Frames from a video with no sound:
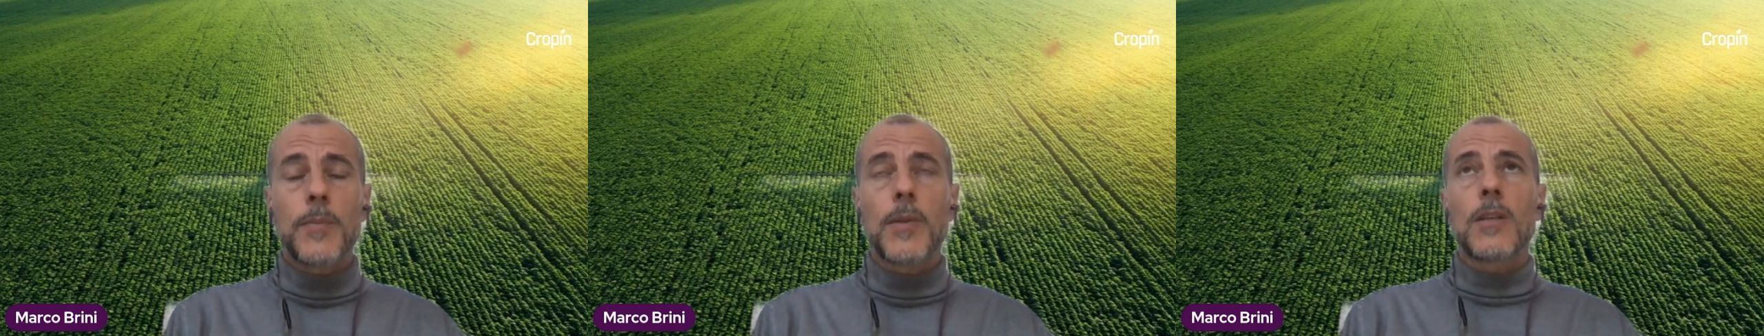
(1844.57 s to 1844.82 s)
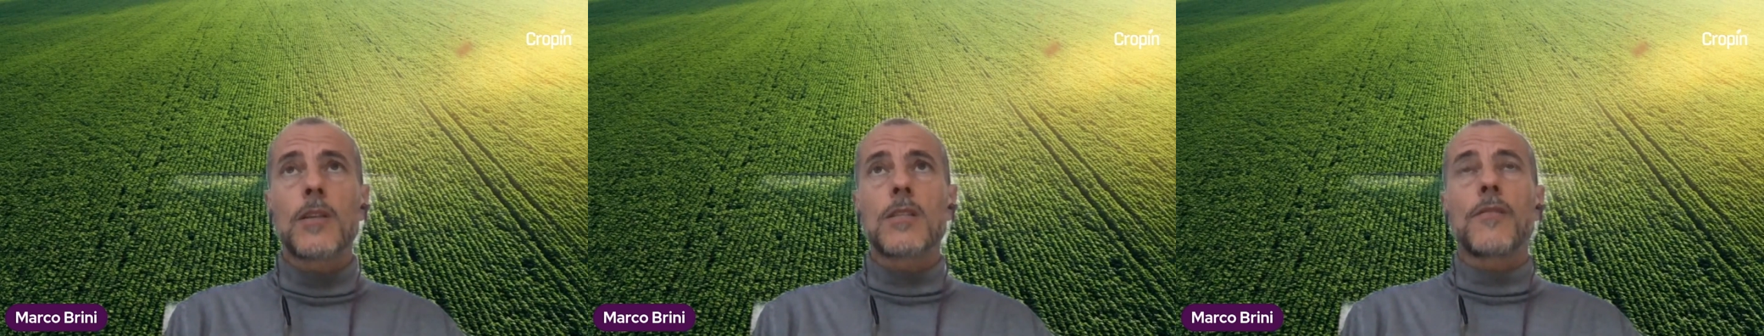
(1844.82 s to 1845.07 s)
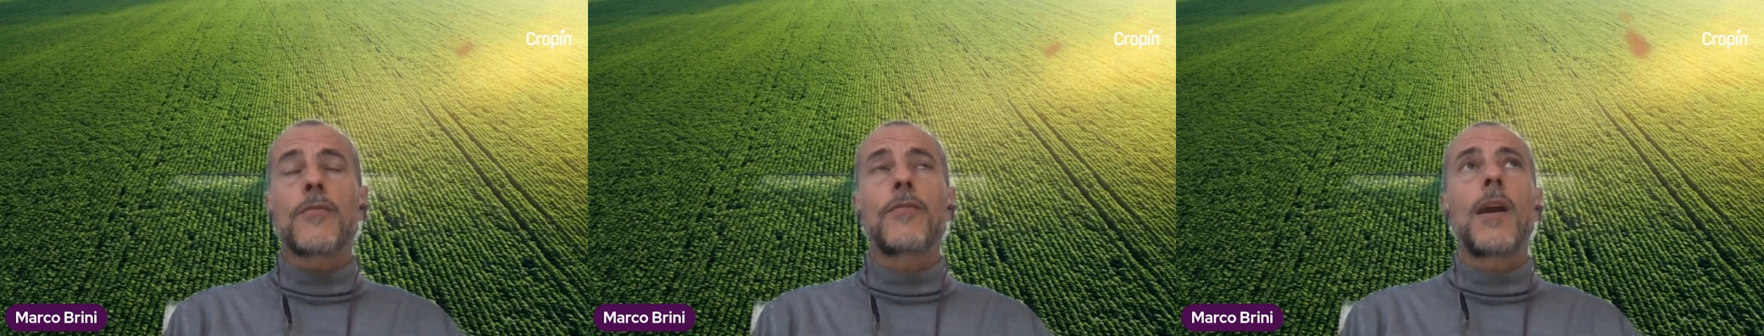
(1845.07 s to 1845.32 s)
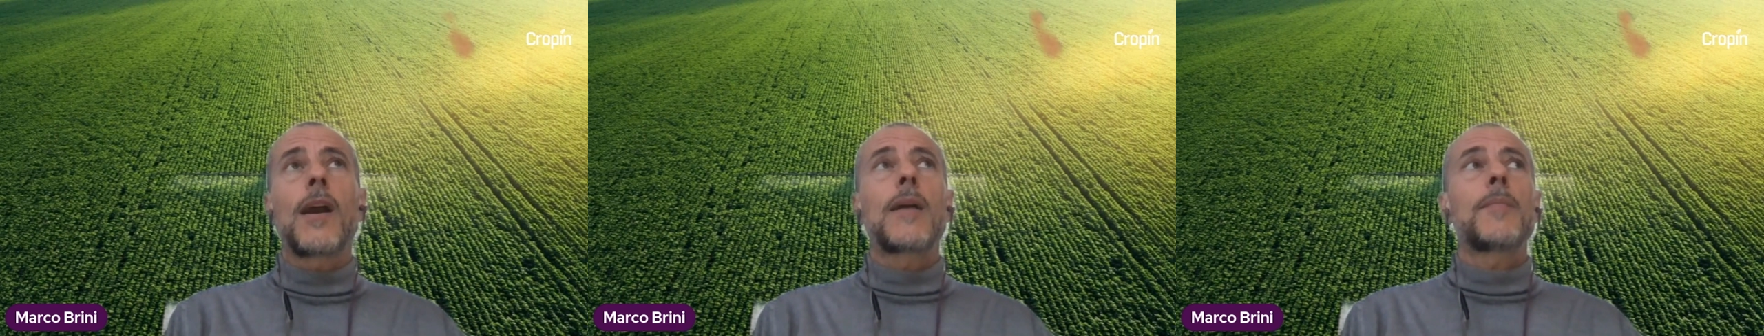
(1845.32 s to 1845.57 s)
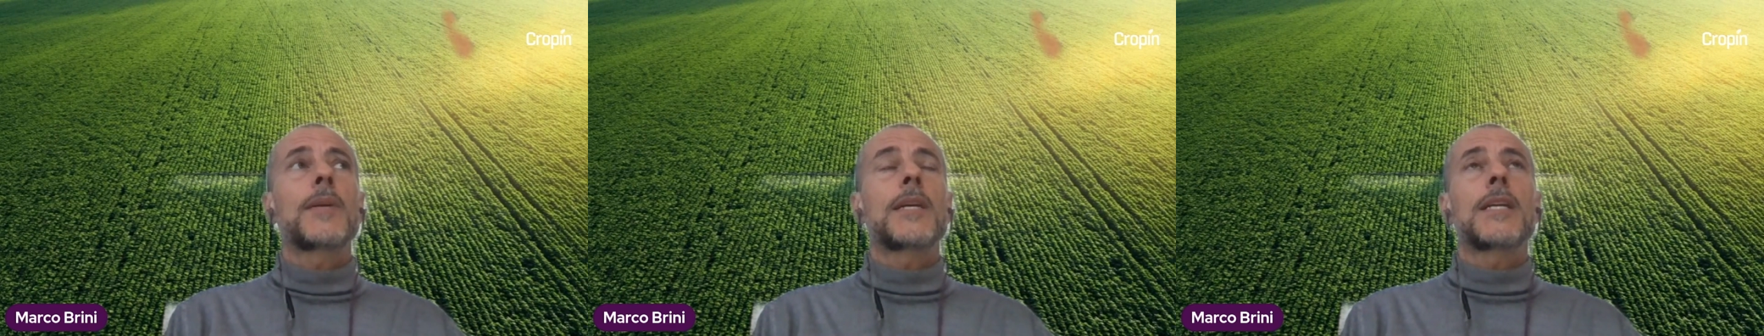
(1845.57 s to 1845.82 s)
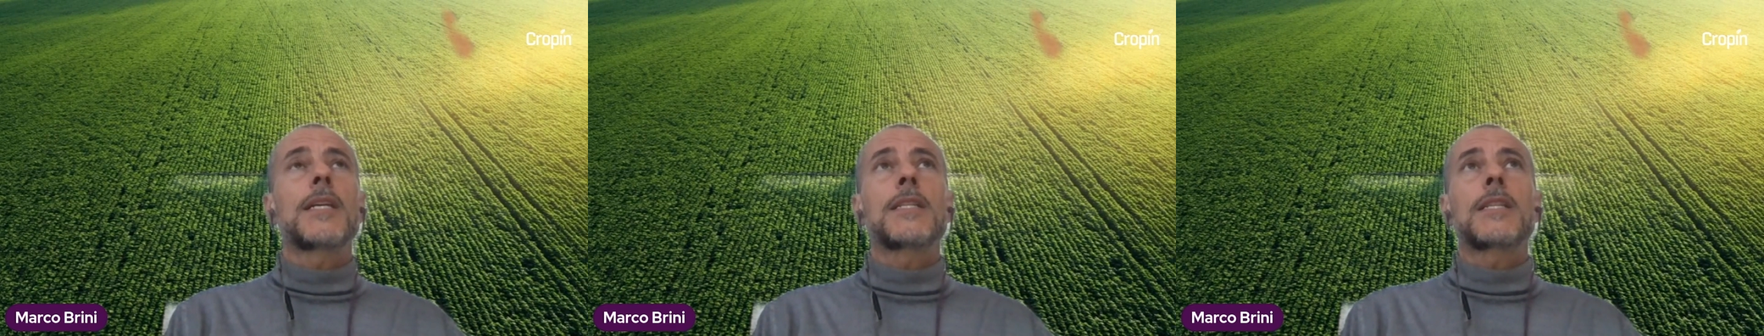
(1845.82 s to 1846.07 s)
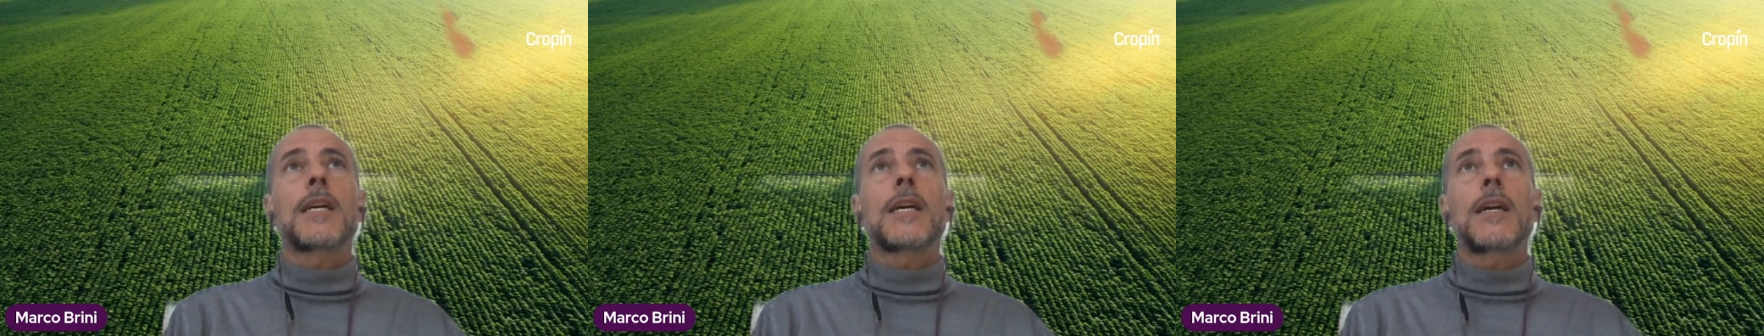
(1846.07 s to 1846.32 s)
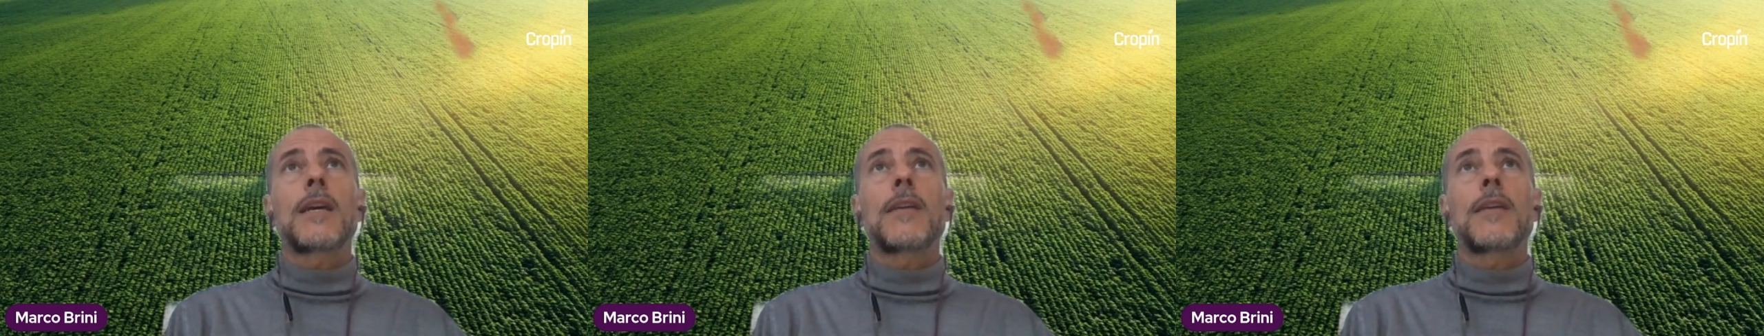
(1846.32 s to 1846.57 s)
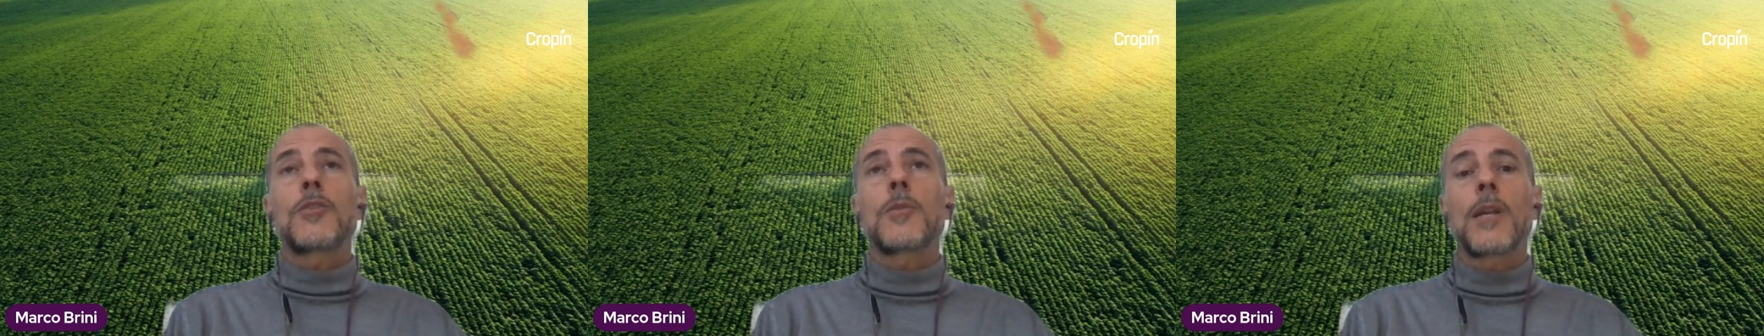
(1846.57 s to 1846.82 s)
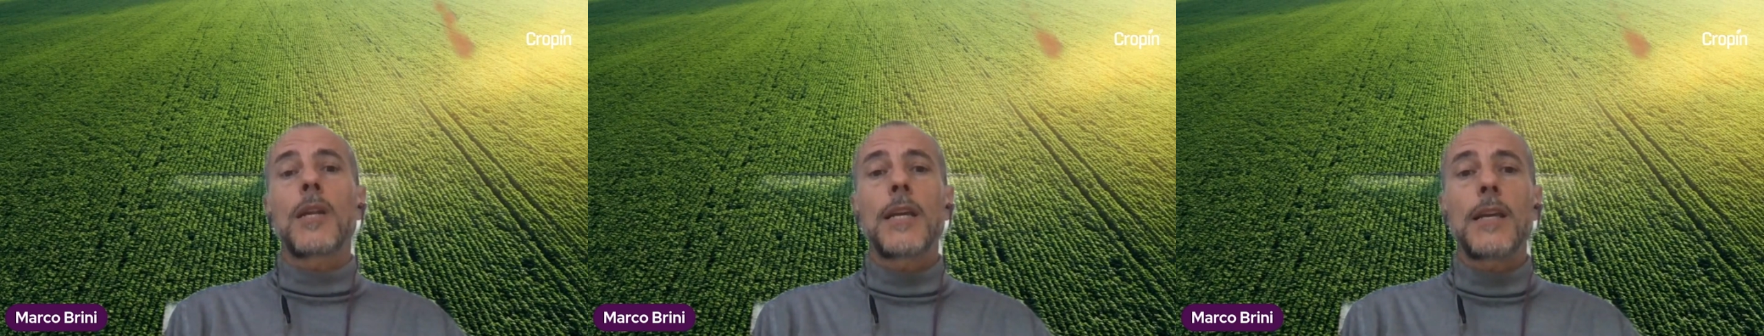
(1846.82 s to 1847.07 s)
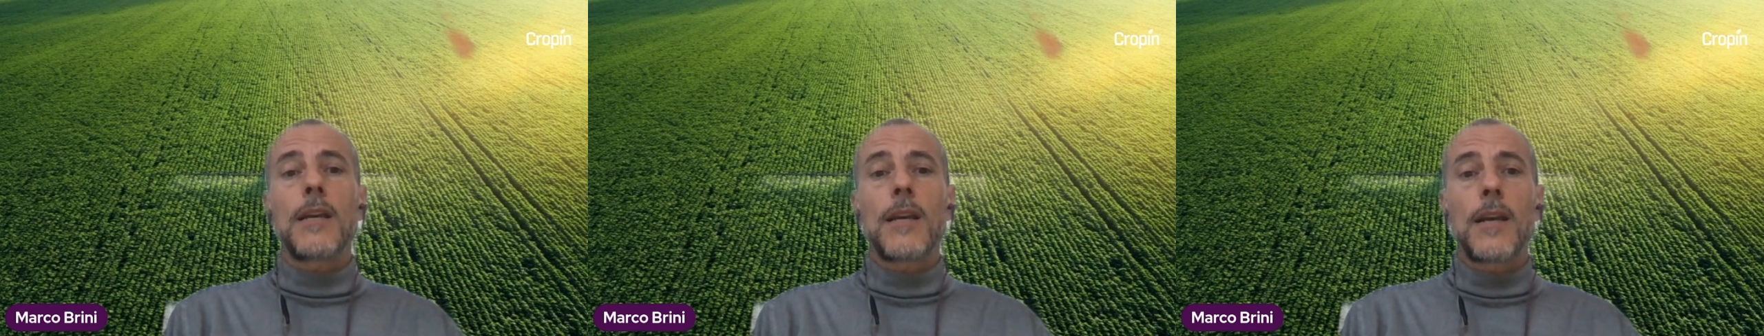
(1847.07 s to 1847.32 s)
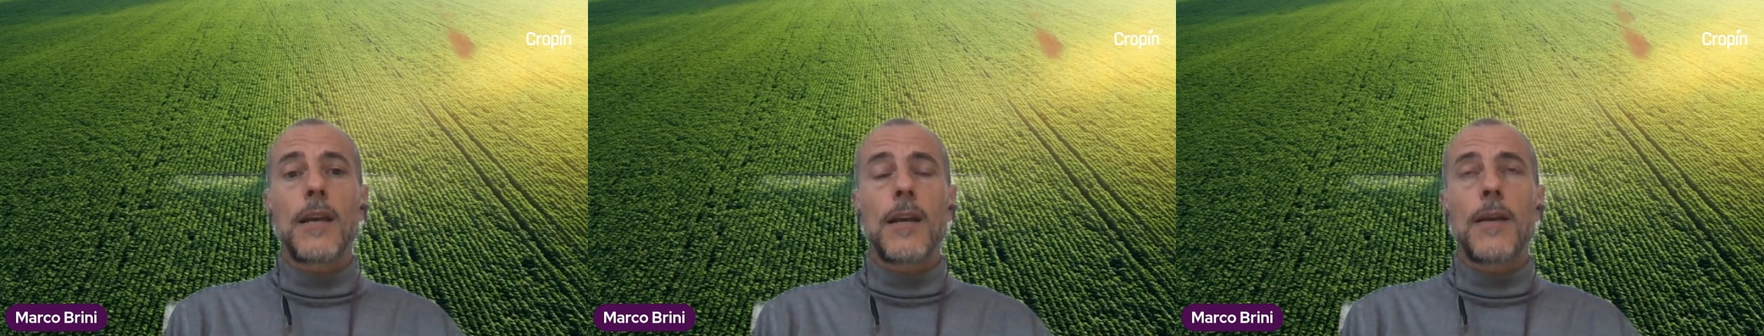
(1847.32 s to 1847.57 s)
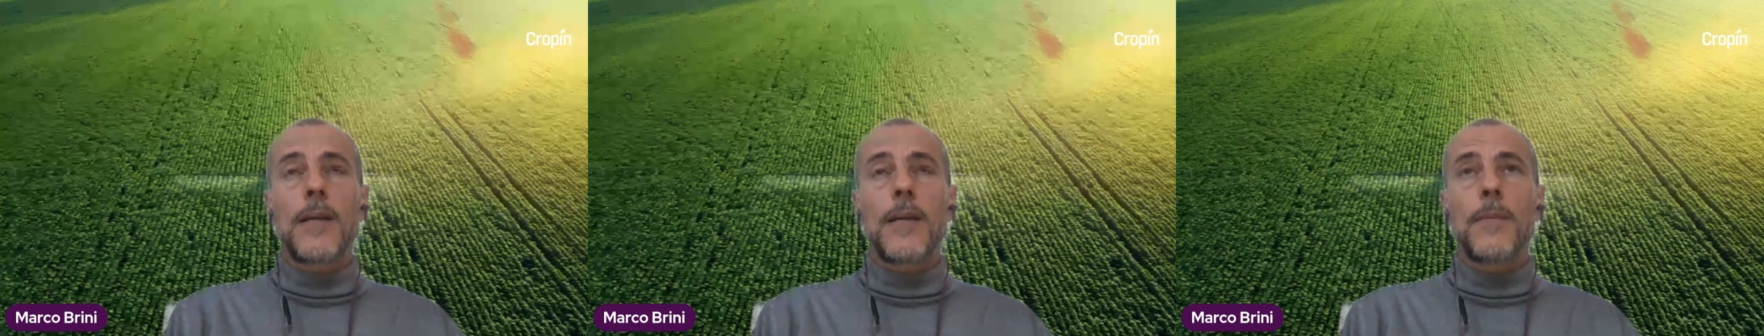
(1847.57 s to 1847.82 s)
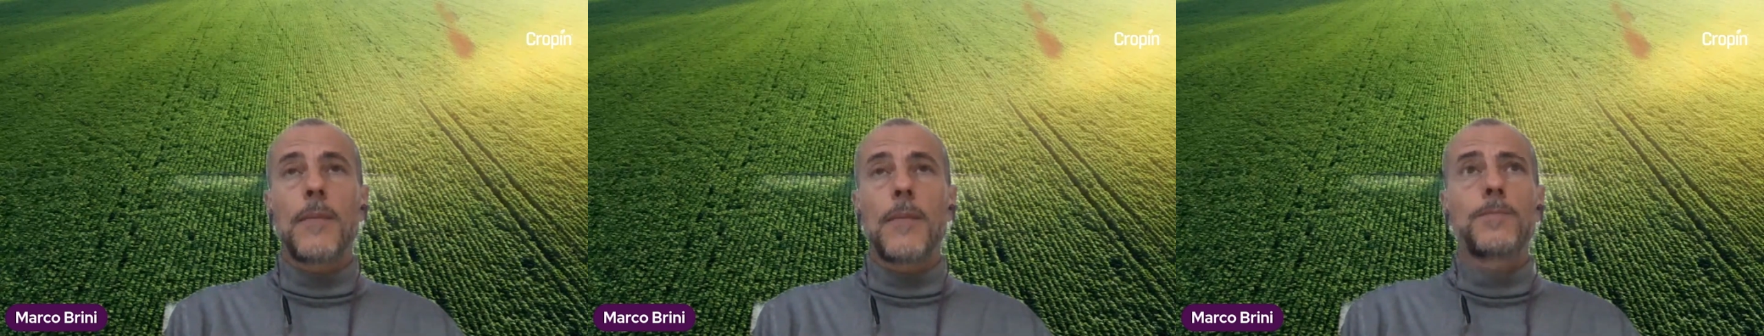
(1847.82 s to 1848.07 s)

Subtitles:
because a farm is eventually a